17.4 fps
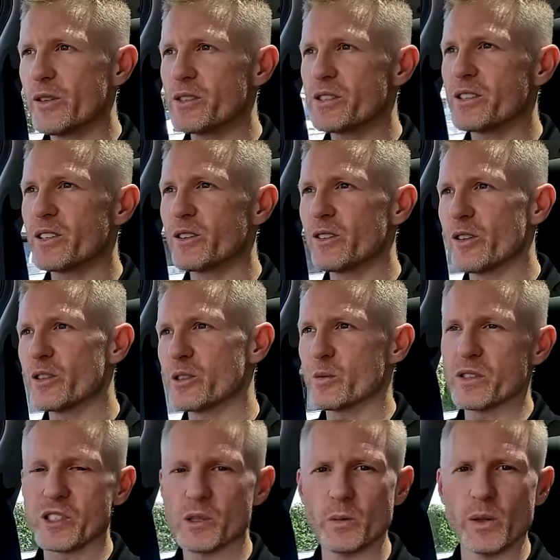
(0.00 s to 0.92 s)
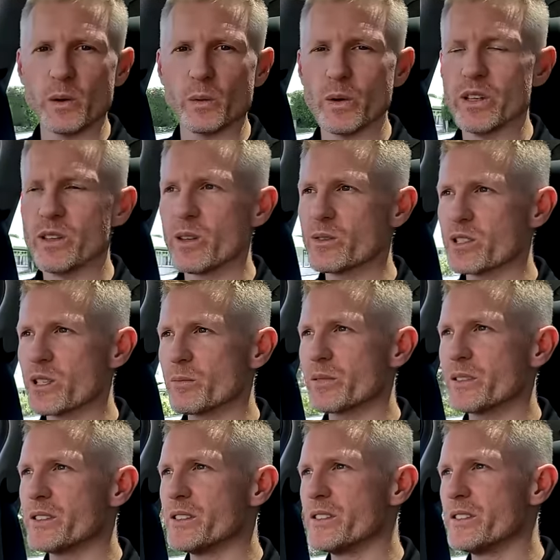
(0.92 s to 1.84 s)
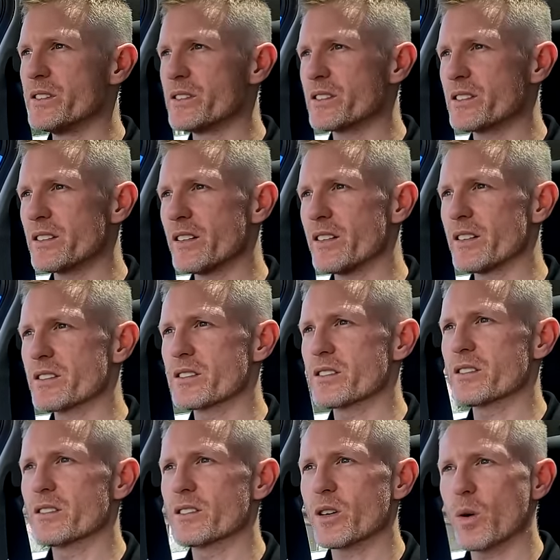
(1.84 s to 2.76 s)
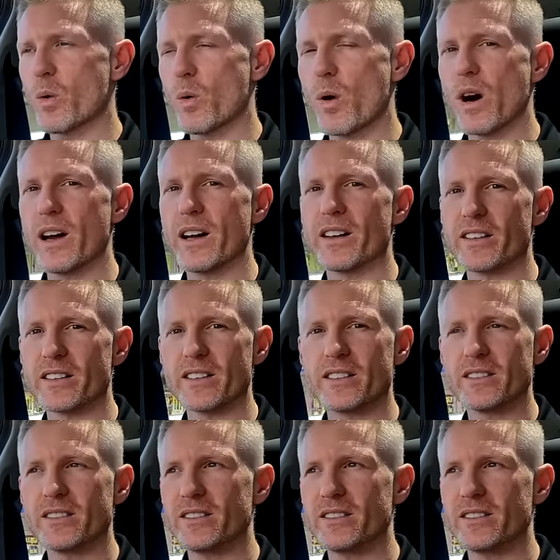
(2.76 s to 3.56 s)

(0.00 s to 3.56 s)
first thing you notice once you put the windows up is it's quiet.